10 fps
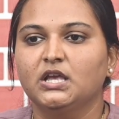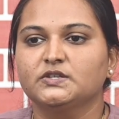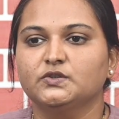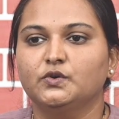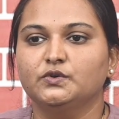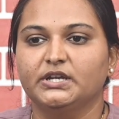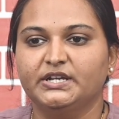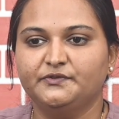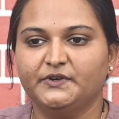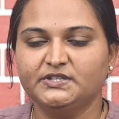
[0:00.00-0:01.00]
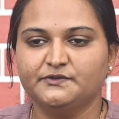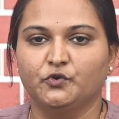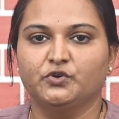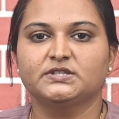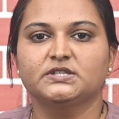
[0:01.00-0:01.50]
So it first
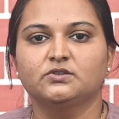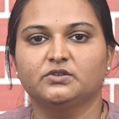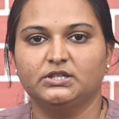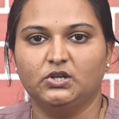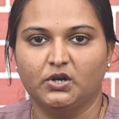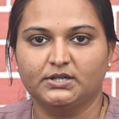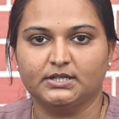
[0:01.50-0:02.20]
focuses on the long